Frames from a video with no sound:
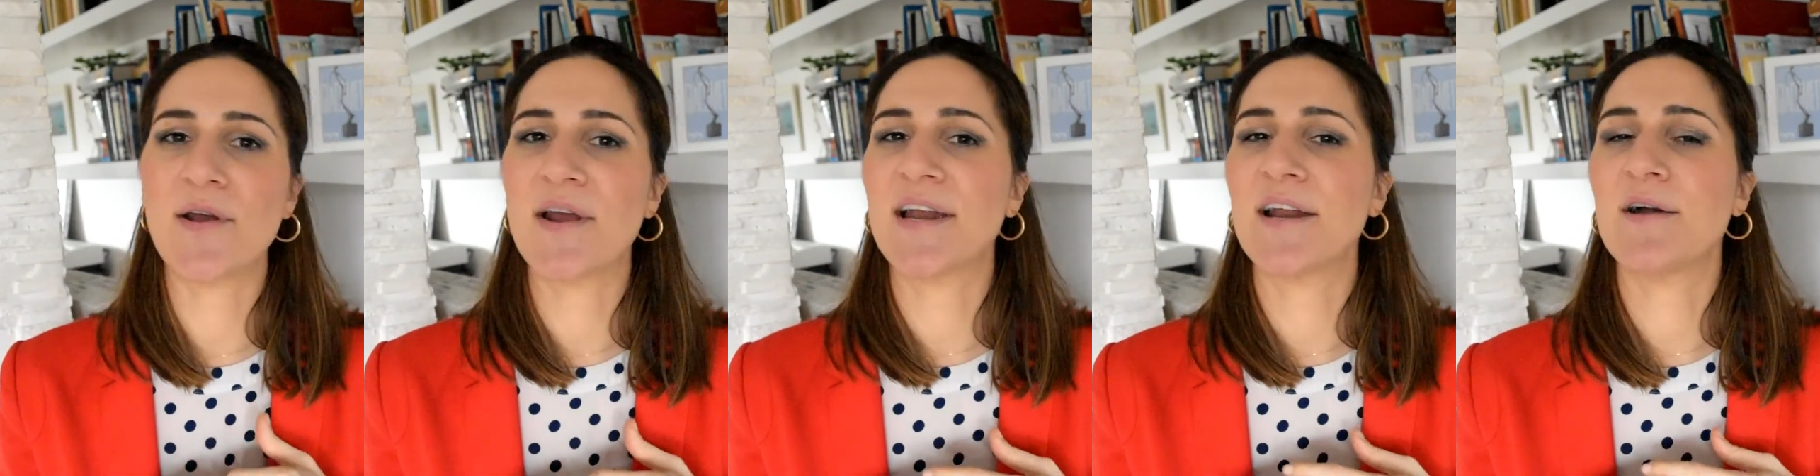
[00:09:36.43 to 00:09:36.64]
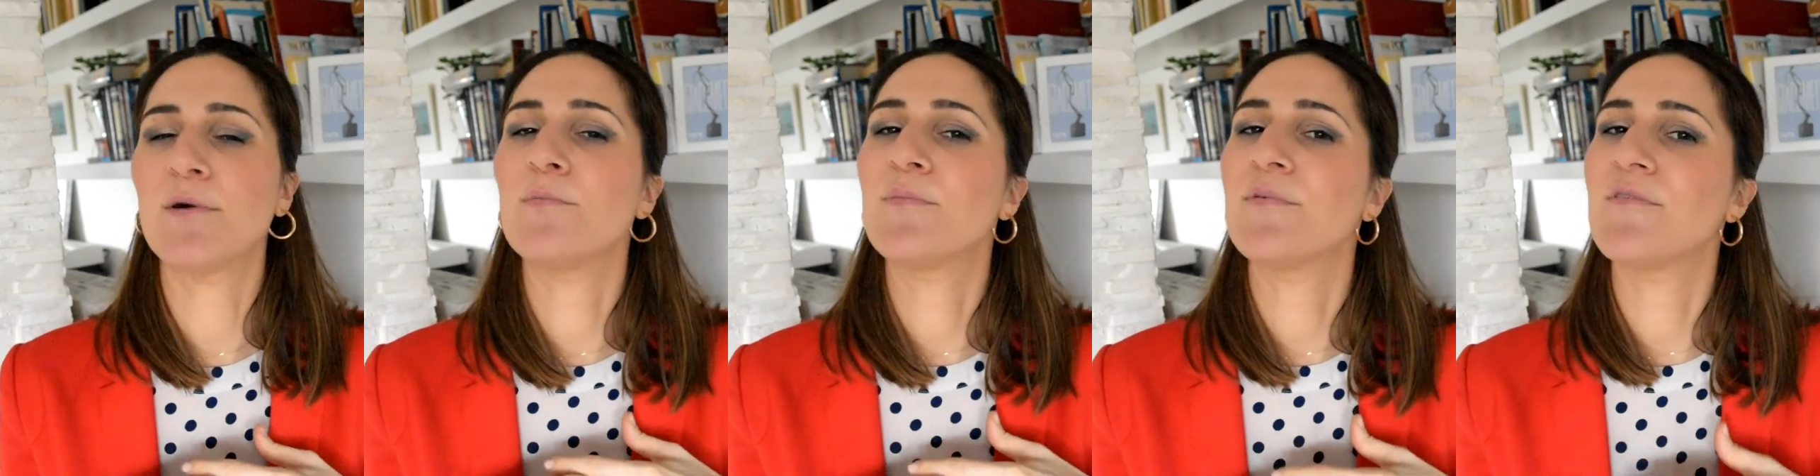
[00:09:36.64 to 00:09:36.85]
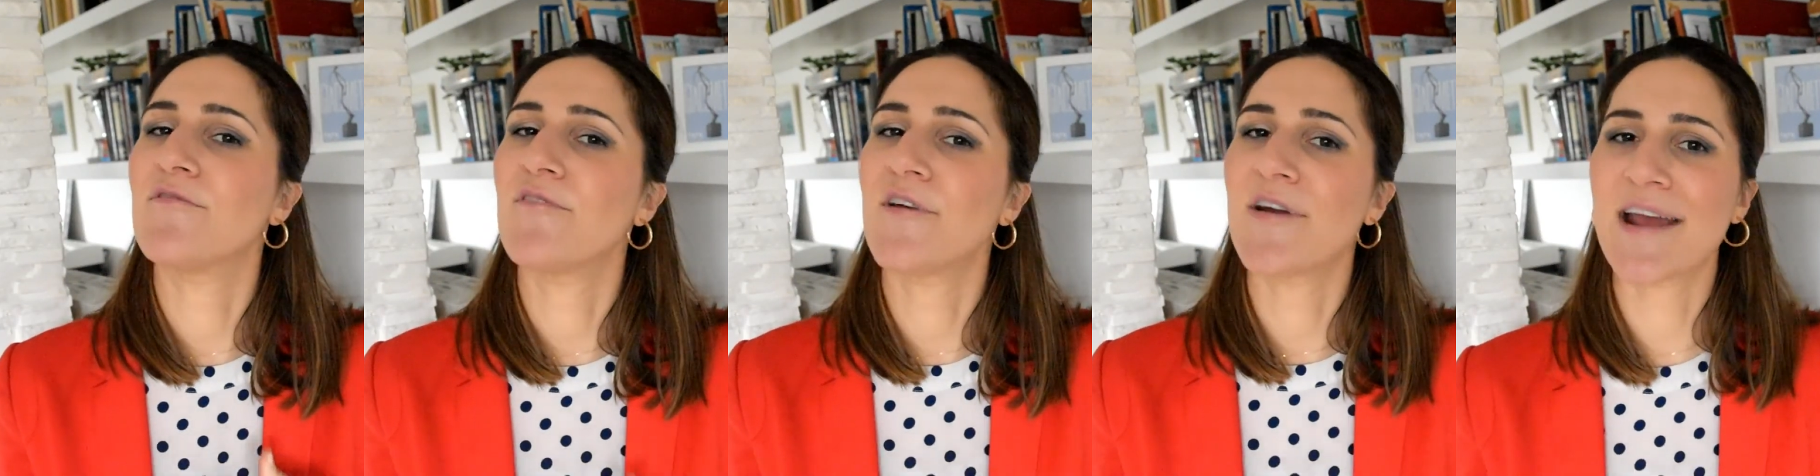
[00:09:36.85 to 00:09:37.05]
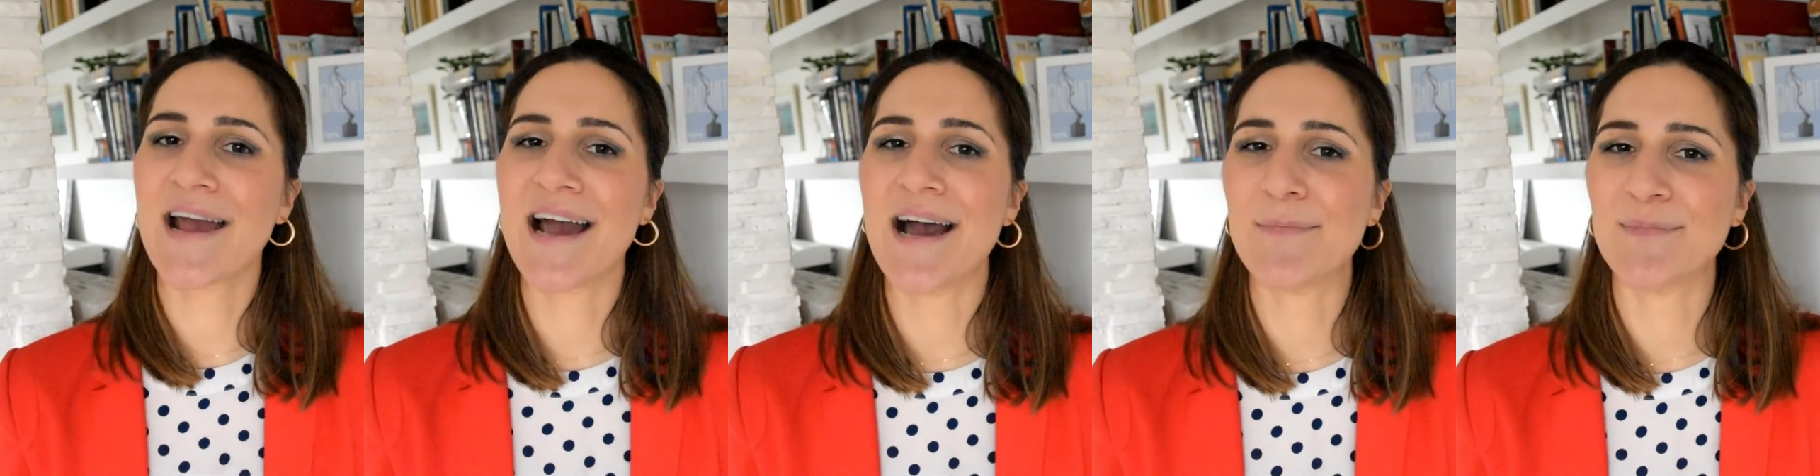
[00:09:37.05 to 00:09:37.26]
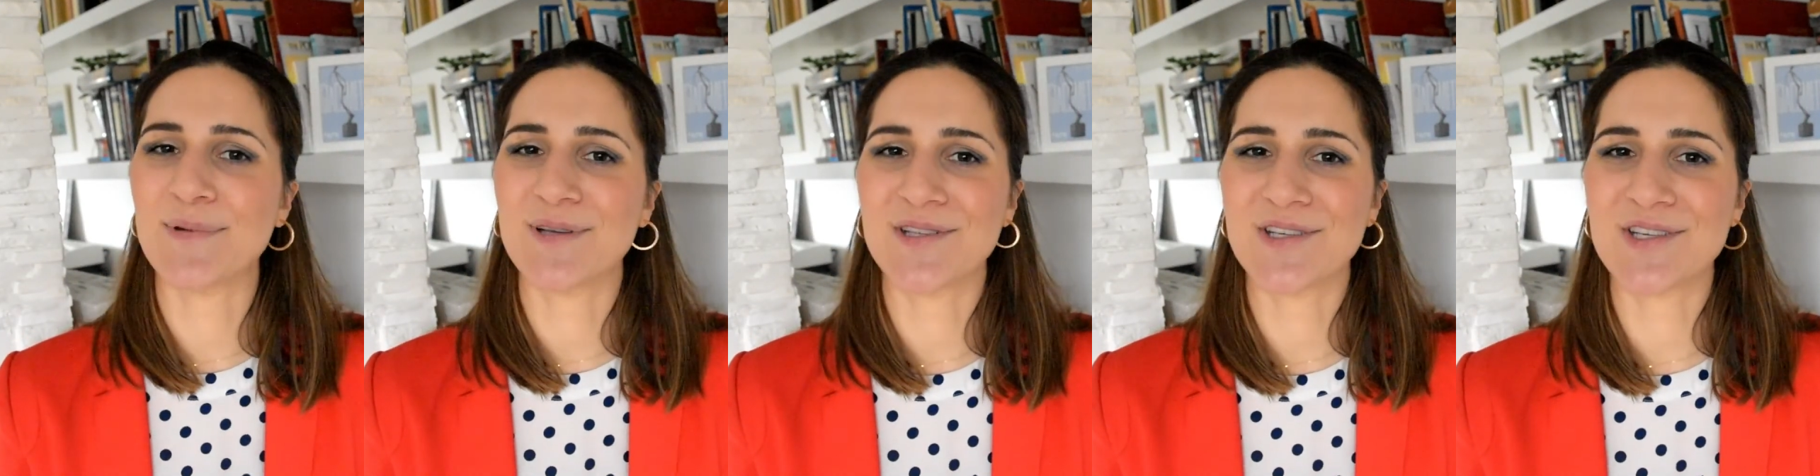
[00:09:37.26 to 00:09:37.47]
and I'll be very
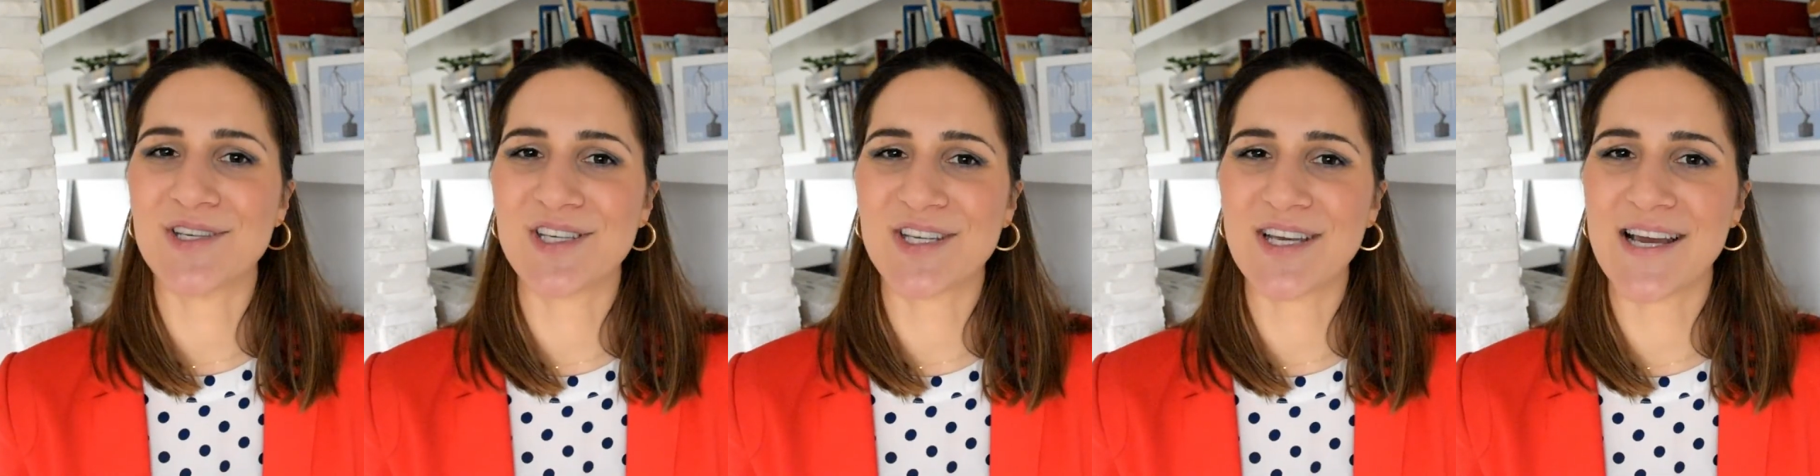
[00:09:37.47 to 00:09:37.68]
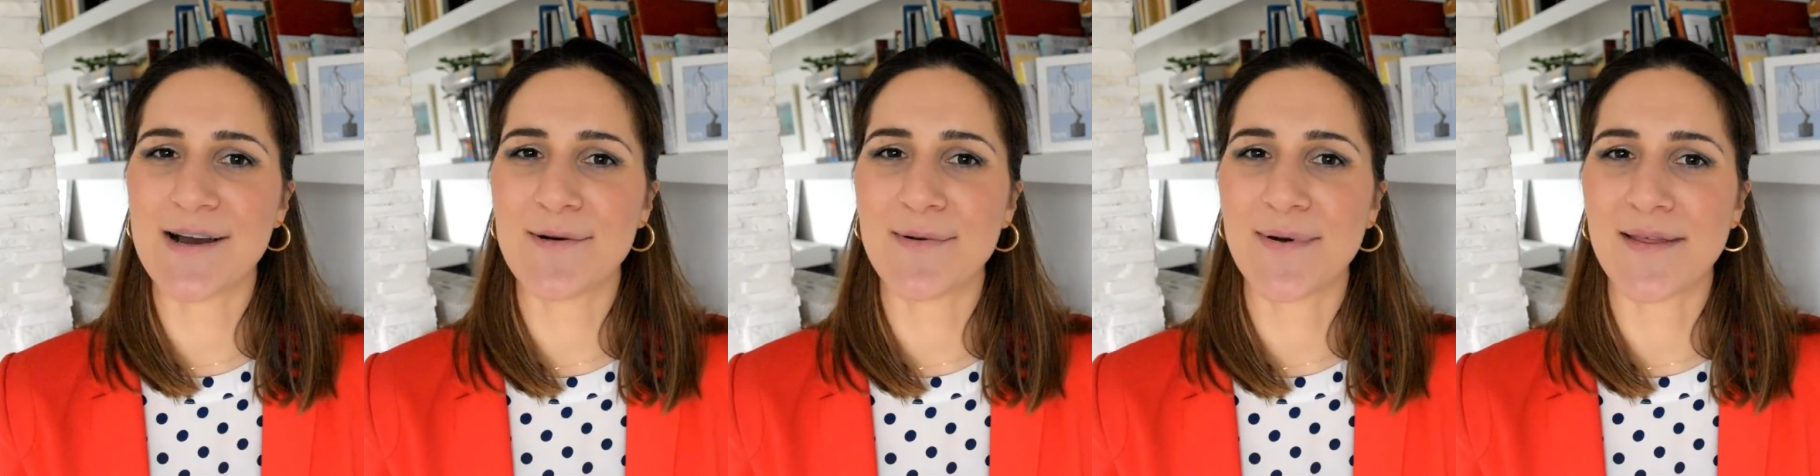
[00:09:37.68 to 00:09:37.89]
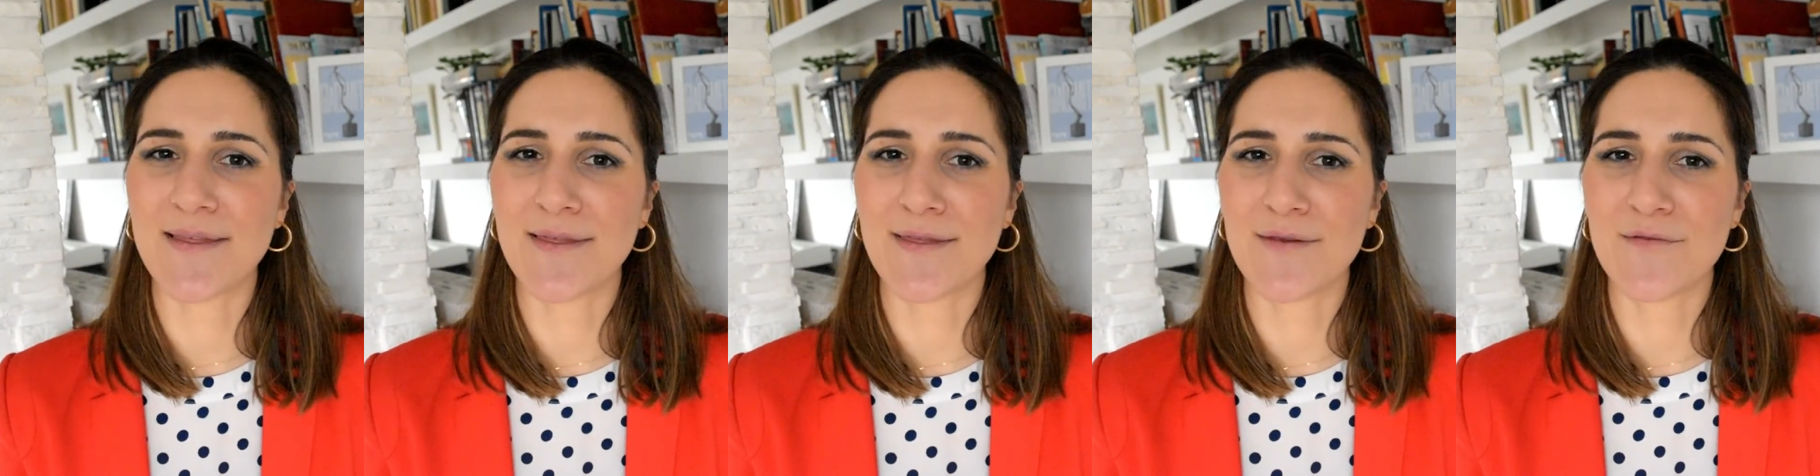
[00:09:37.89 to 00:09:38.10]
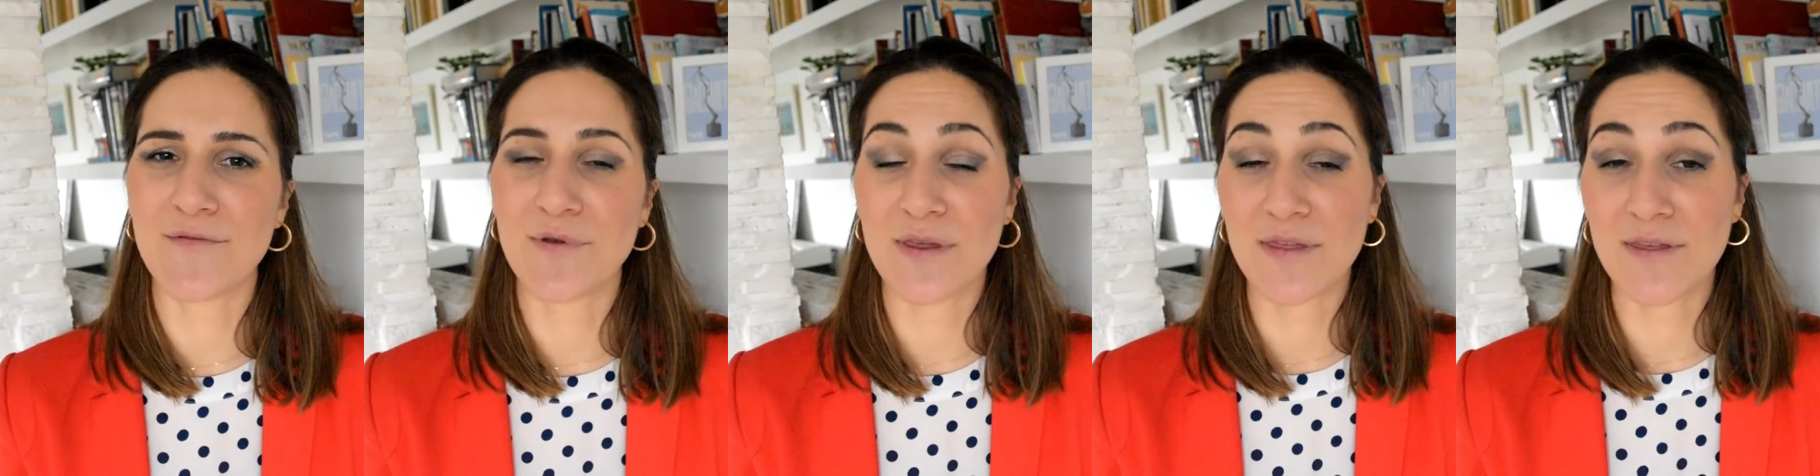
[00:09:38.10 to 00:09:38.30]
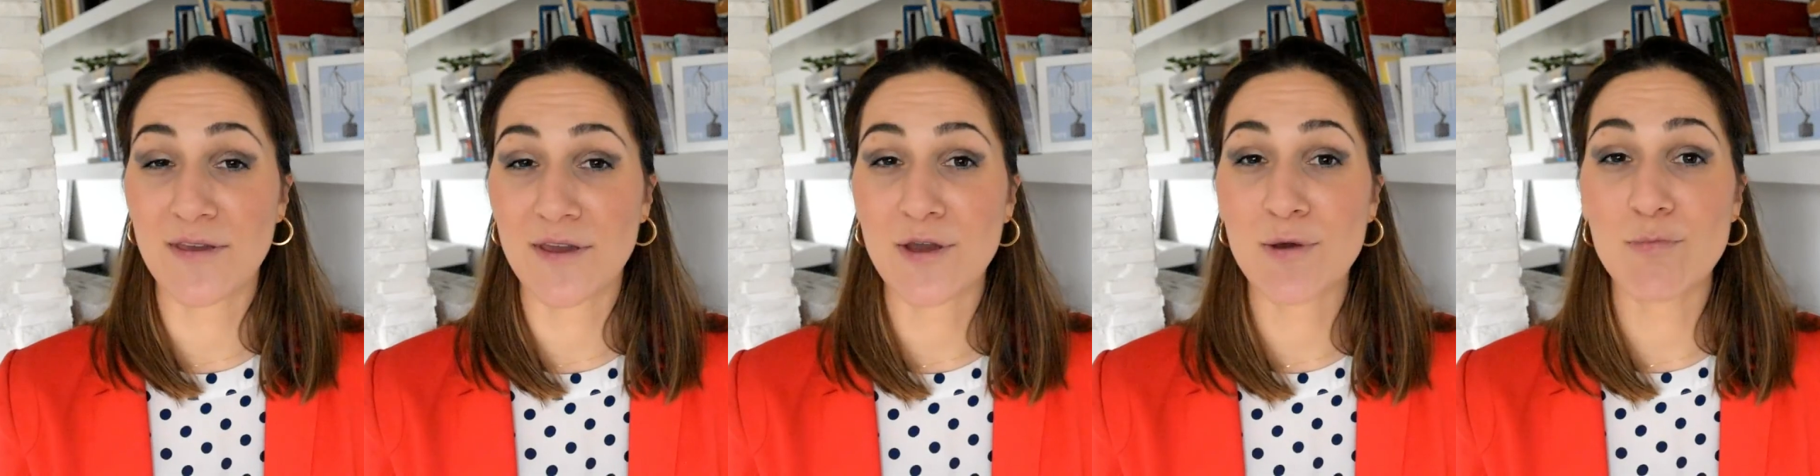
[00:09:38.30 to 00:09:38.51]
happy to share it
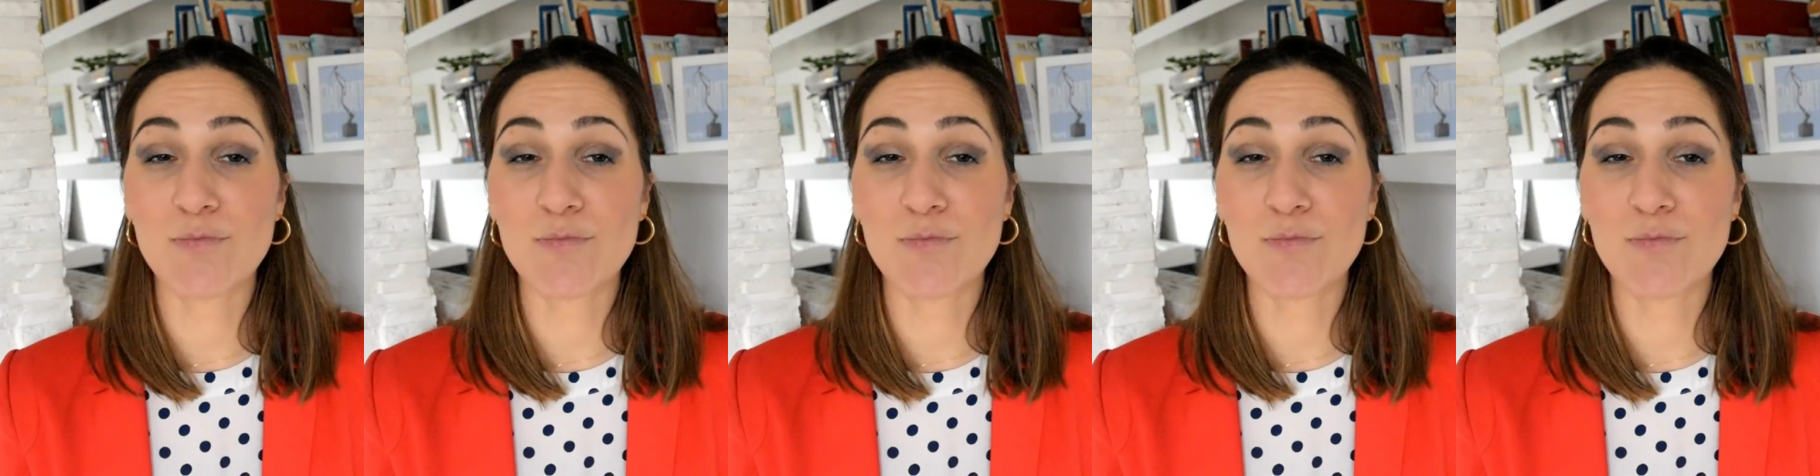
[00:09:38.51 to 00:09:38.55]
with you,